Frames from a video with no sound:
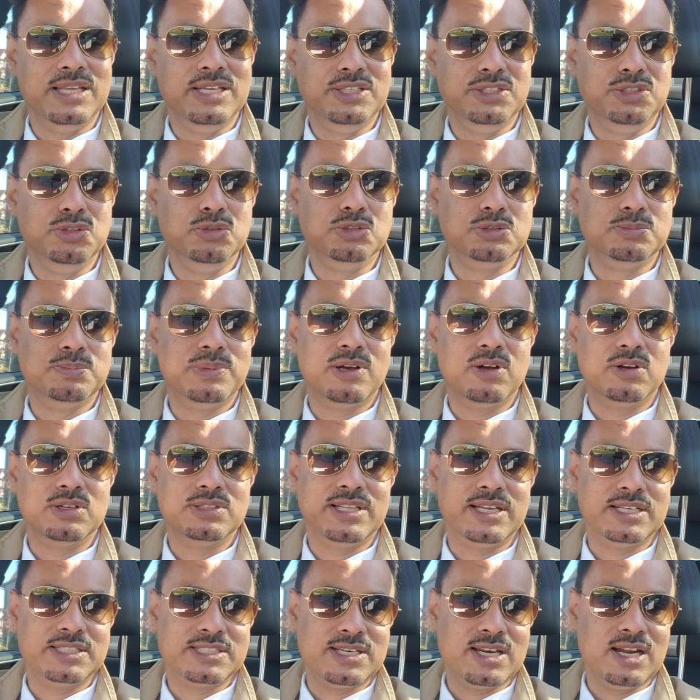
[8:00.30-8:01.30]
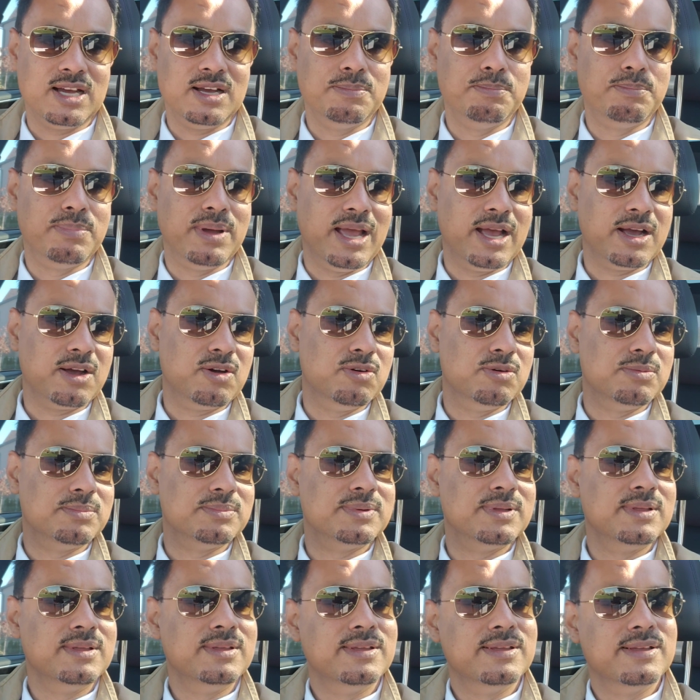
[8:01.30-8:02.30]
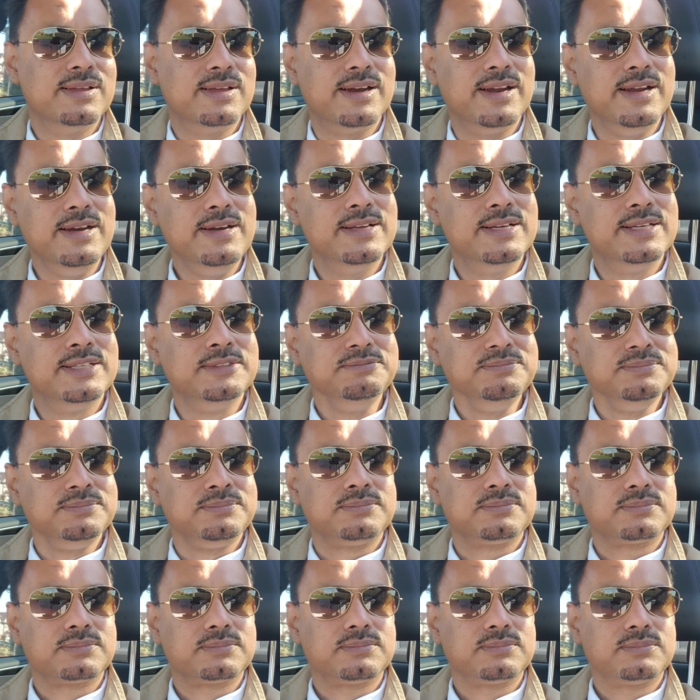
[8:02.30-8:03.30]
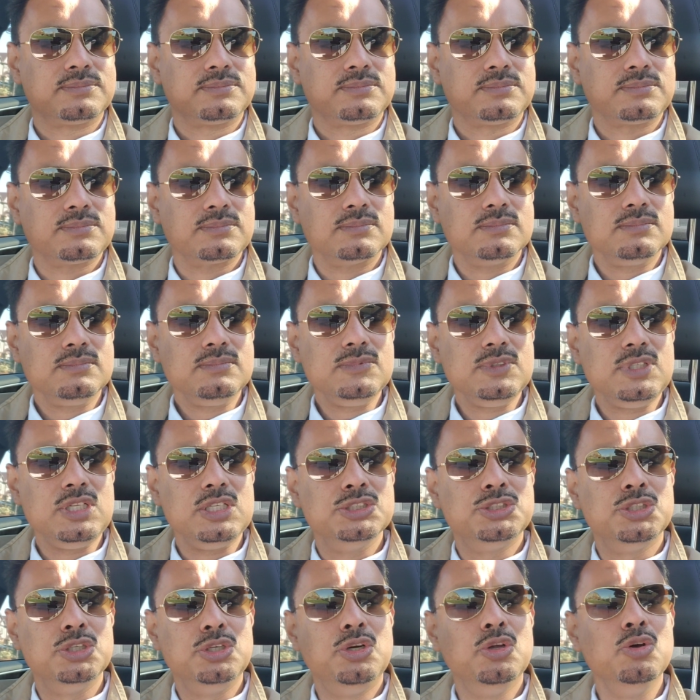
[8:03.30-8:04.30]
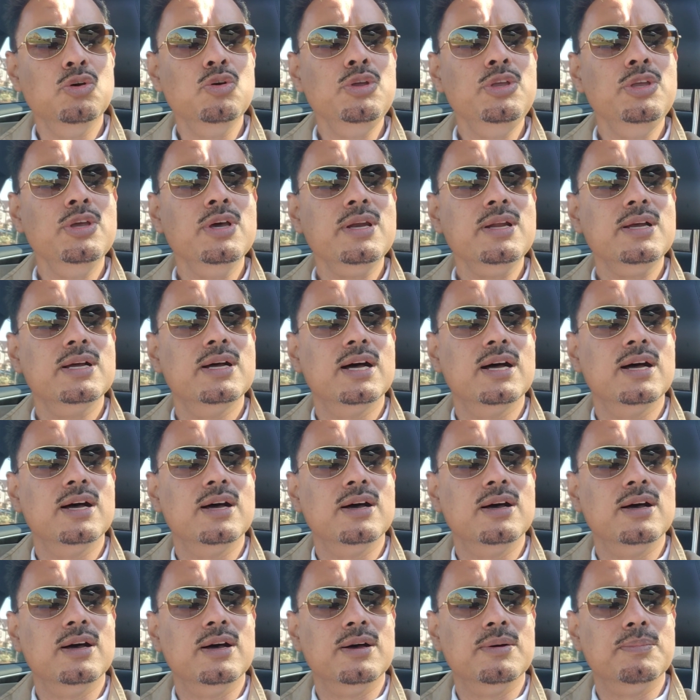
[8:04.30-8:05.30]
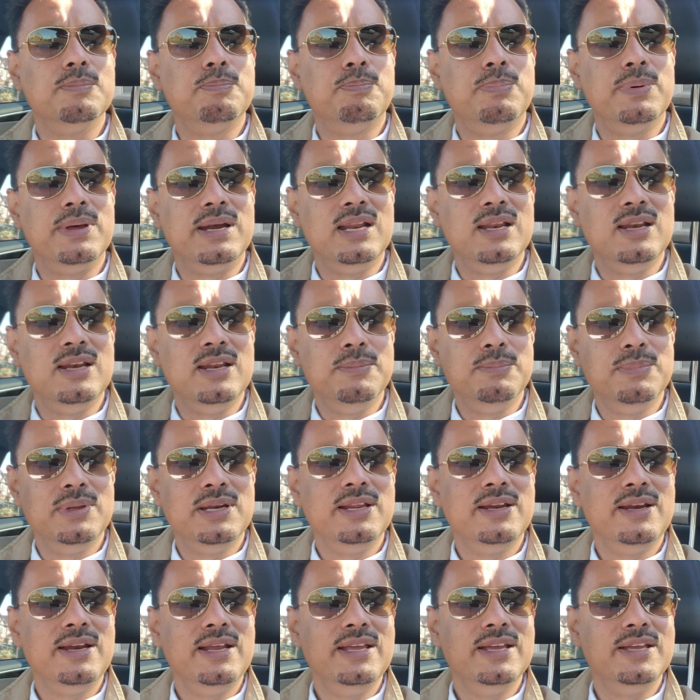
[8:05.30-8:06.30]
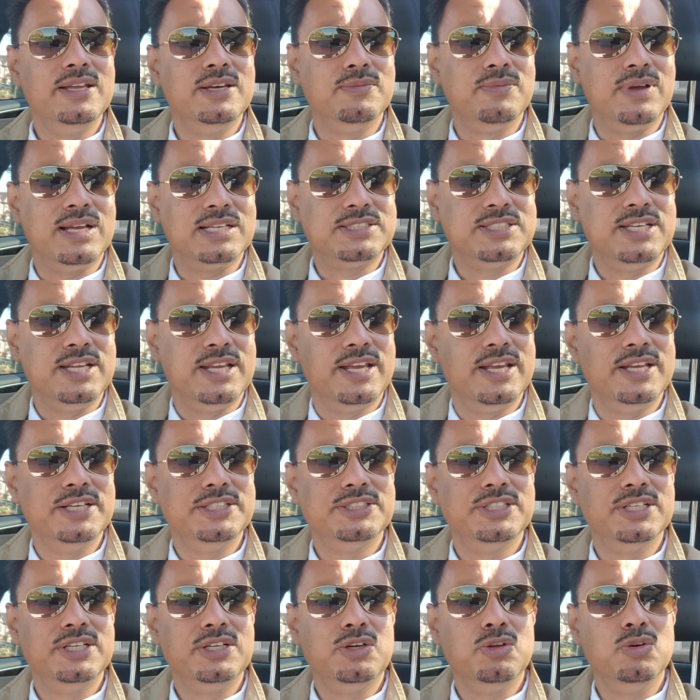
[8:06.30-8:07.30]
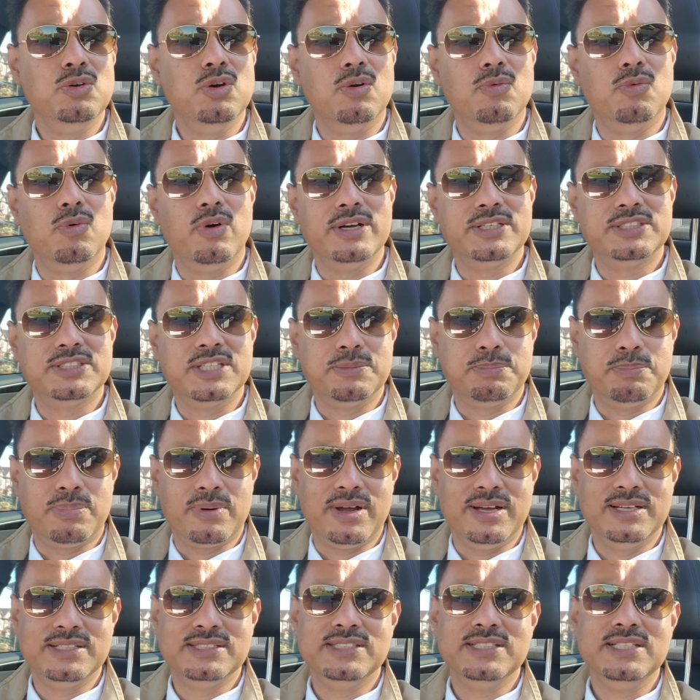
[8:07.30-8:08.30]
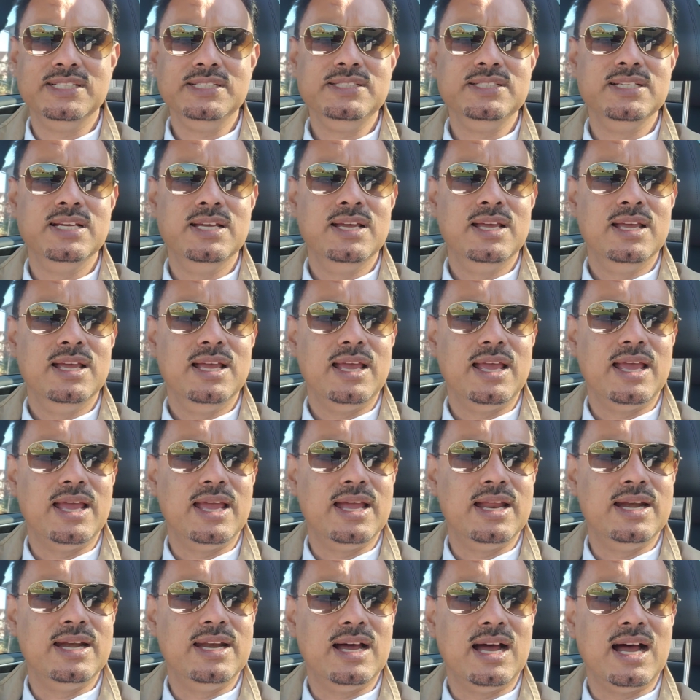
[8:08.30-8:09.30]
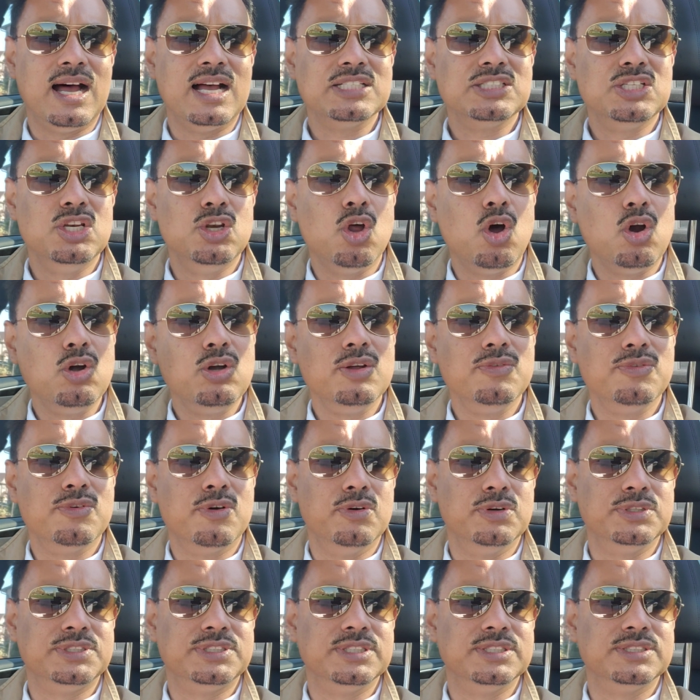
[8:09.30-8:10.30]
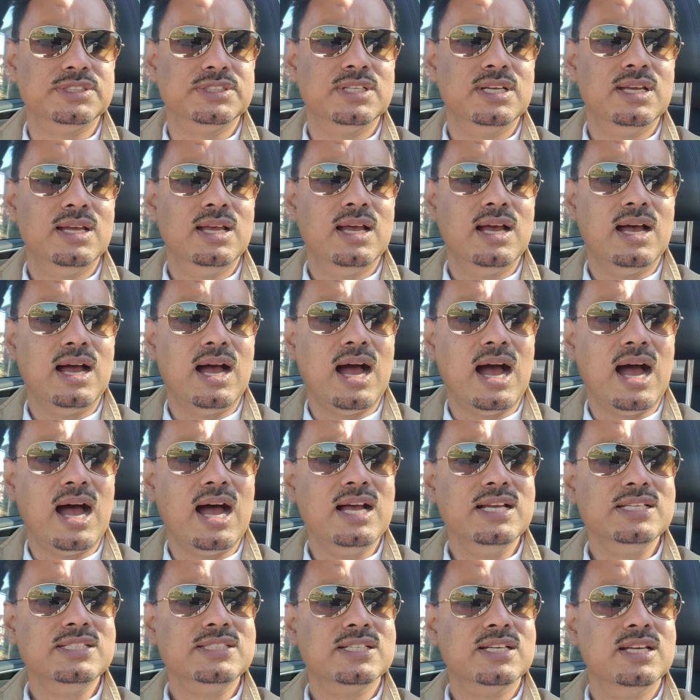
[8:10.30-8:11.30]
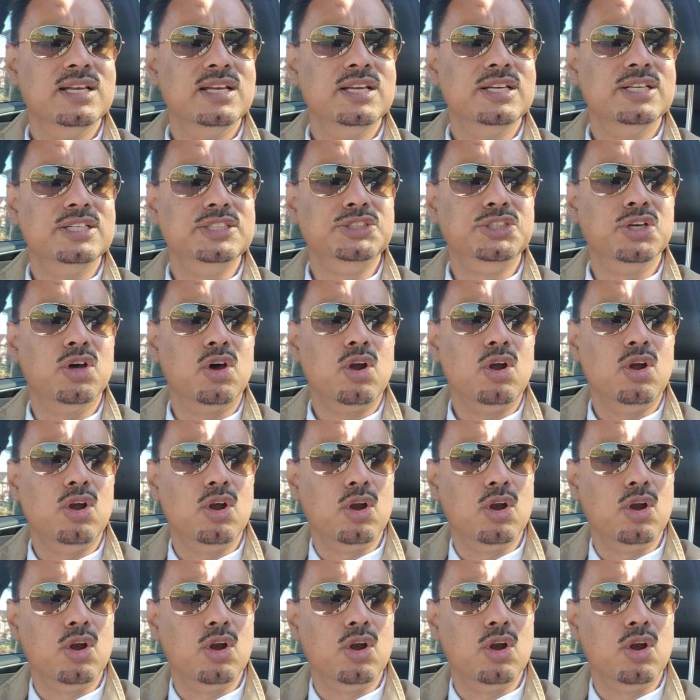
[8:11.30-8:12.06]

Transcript: use because they're stuck back home, right? So do your preliminary investigation to avoid surprises and ask lot of questions. Ask your